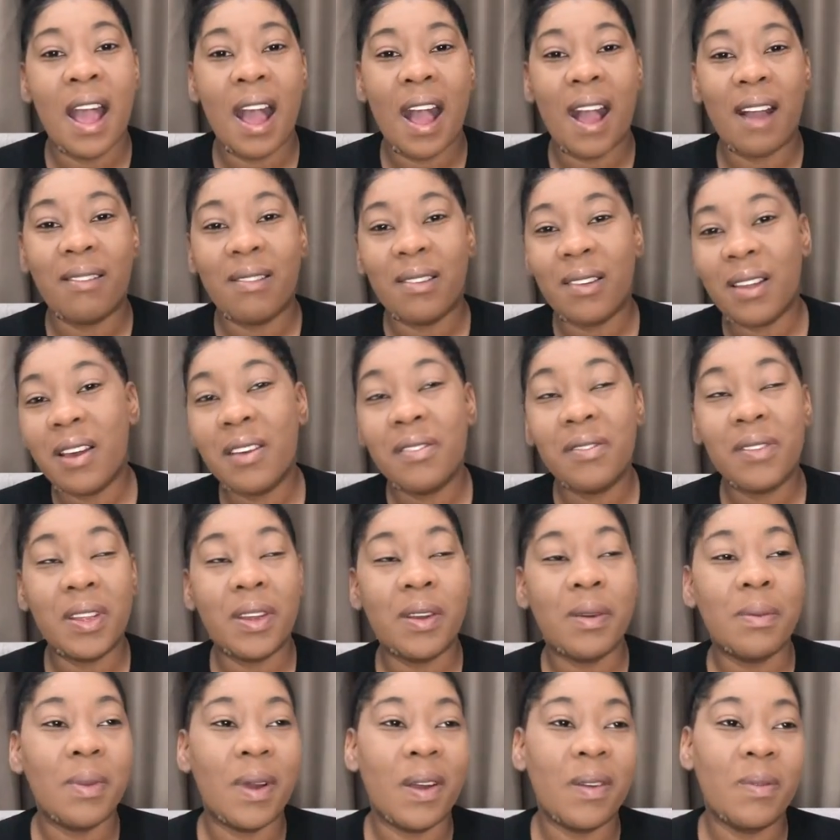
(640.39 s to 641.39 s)
I love
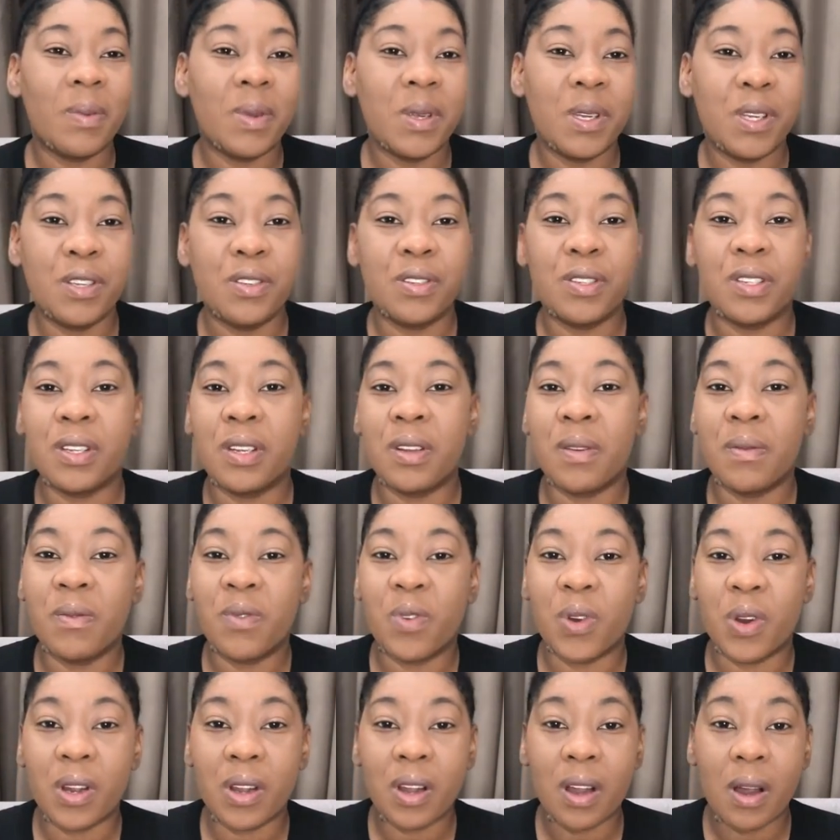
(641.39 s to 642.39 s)
them. I've been using them
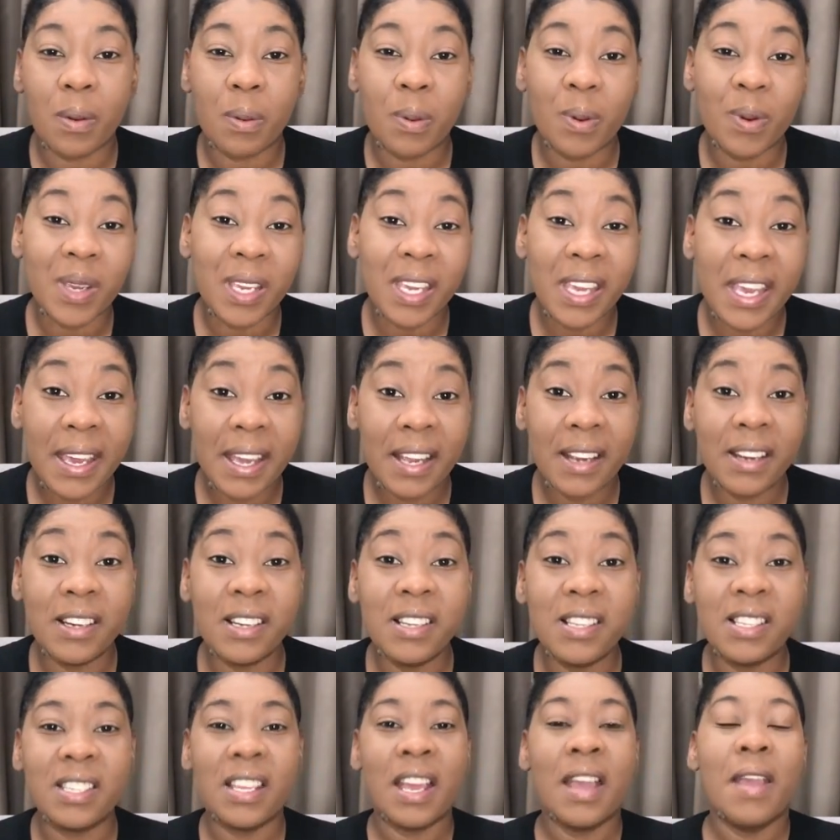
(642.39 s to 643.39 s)
for a couple
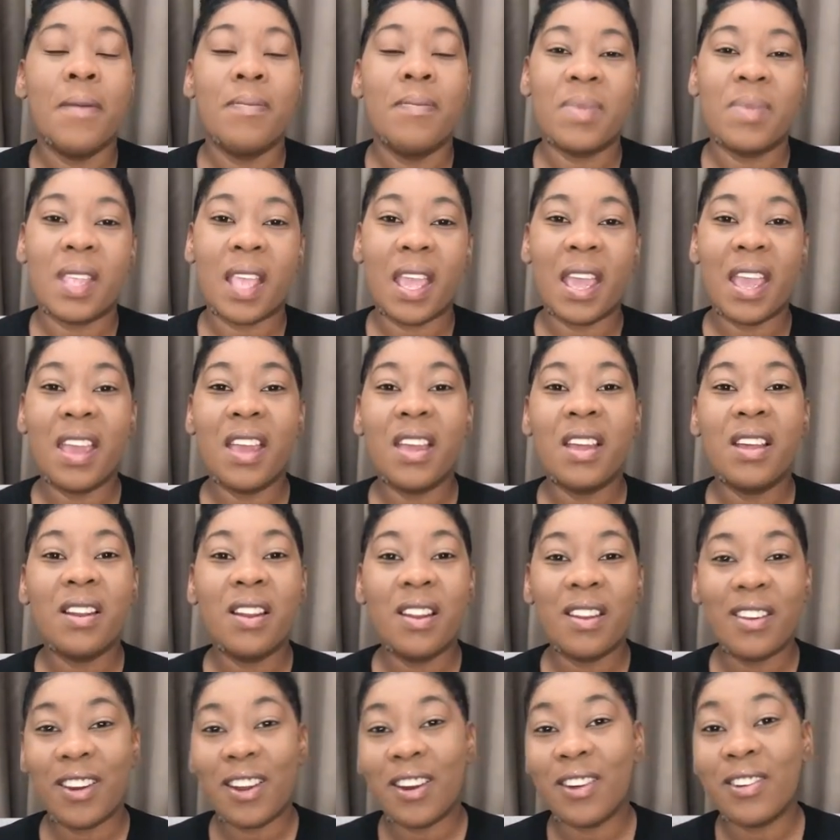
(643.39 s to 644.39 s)
years
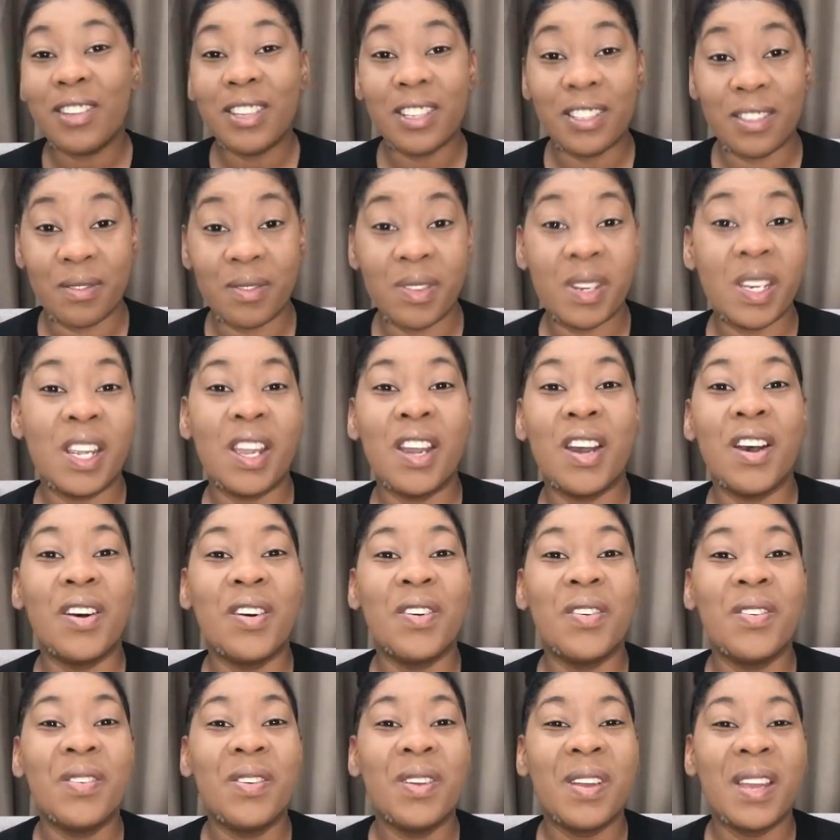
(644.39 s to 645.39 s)
and no, this
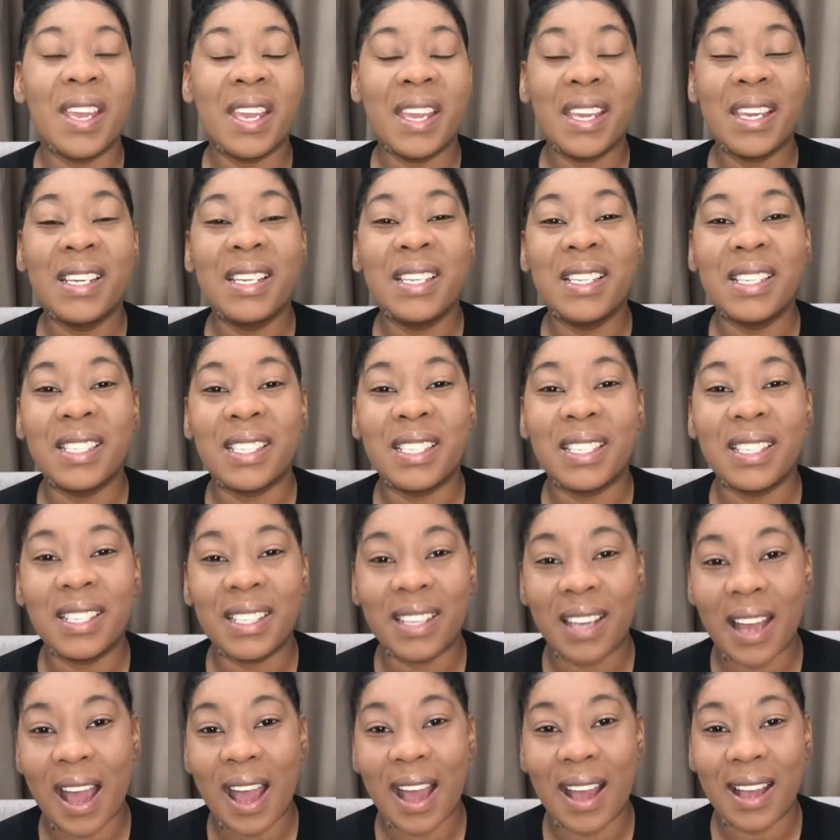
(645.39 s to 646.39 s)
video is
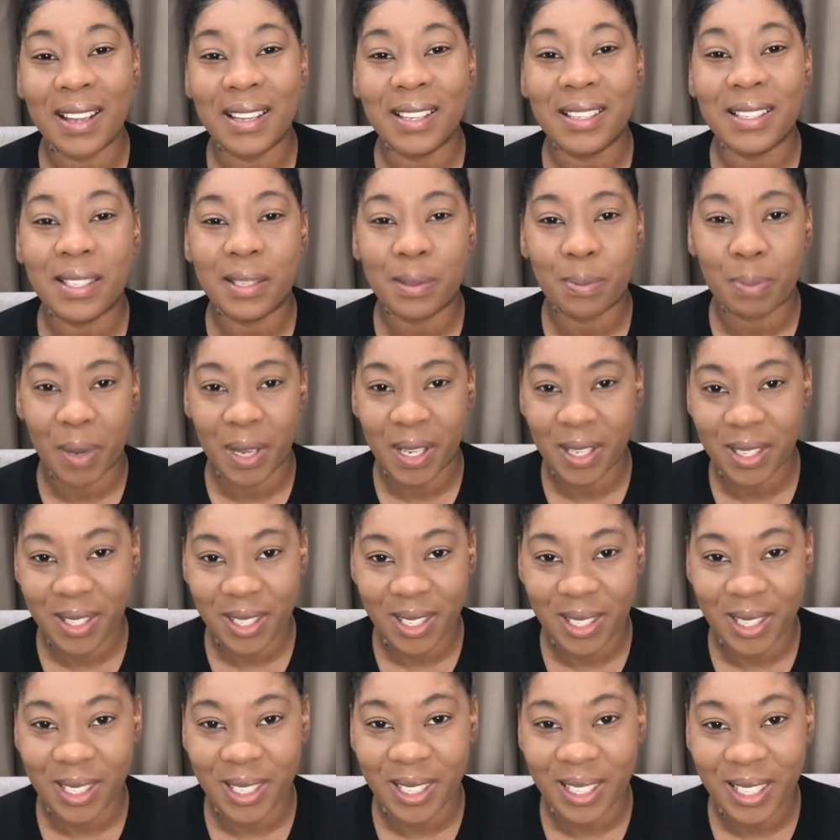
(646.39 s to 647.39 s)
not
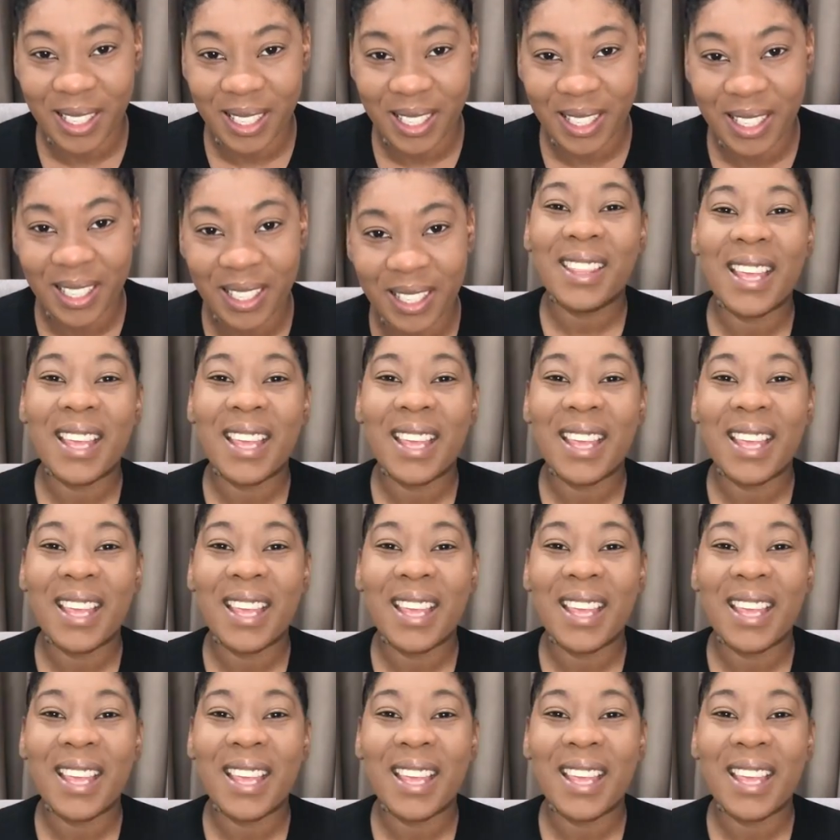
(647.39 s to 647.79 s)
sponsored.